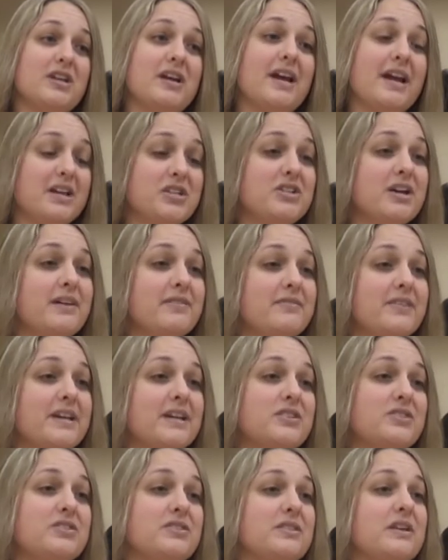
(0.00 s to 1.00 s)
H HIV
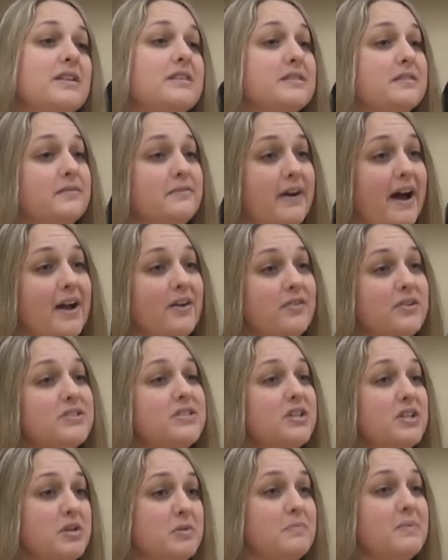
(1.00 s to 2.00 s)
is, is the virus,
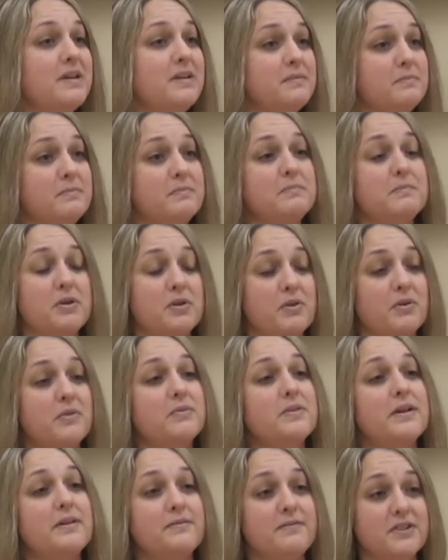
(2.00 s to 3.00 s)
the human
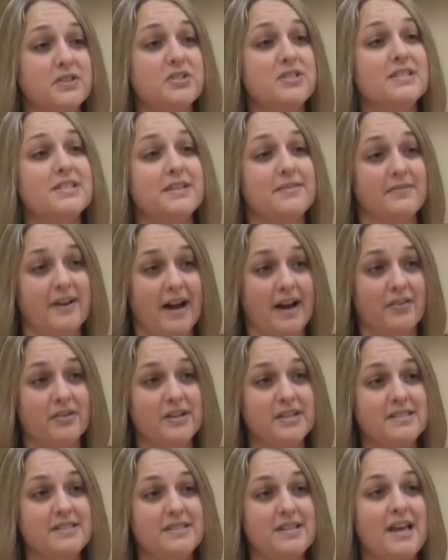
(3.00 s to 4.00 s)
immunodeficiency
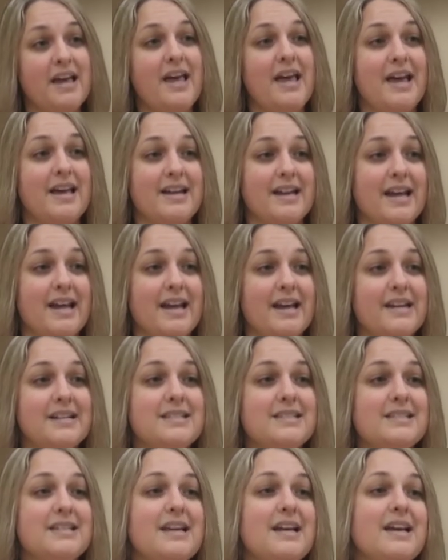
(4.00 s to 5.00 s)
virus, and AIDS
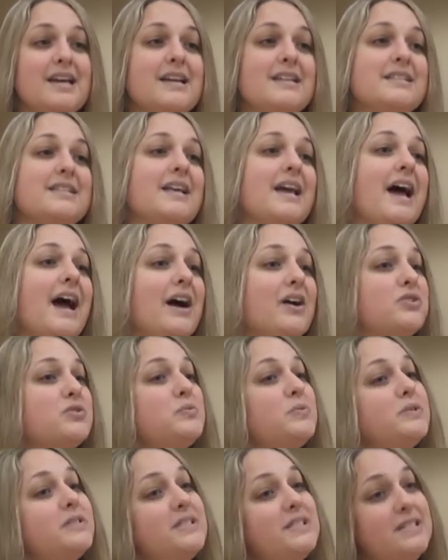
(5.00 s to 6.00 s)
is the
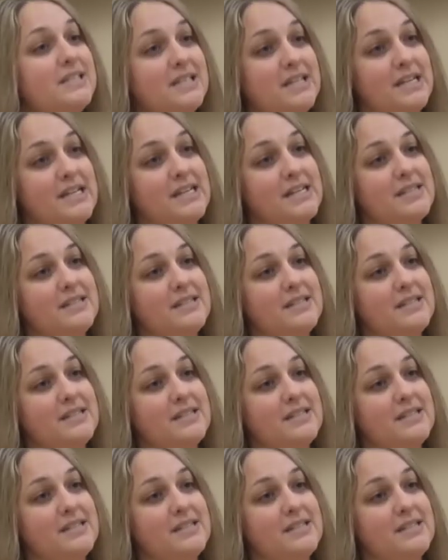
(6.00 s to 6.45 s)
actual disease.